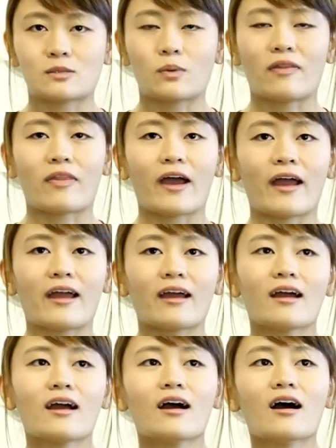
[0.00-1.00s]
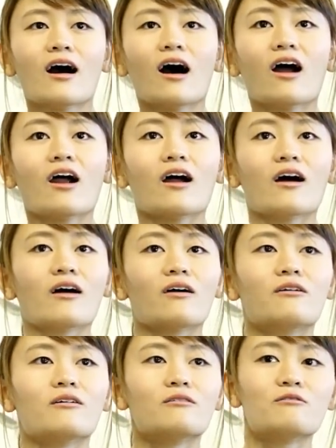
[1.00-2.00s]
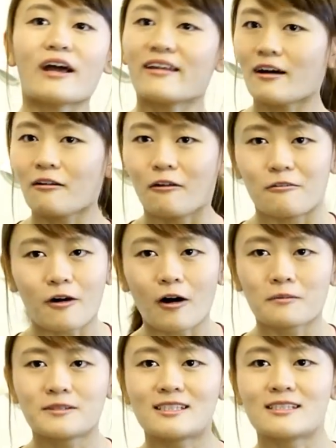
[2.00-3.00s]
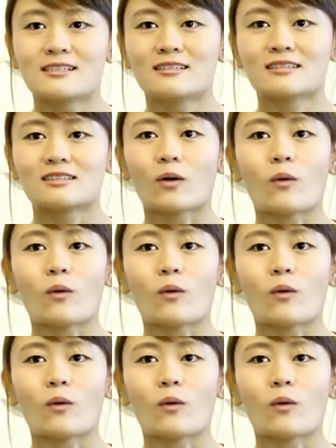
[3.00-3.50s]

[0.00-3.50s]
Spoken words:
this when they ran out of options,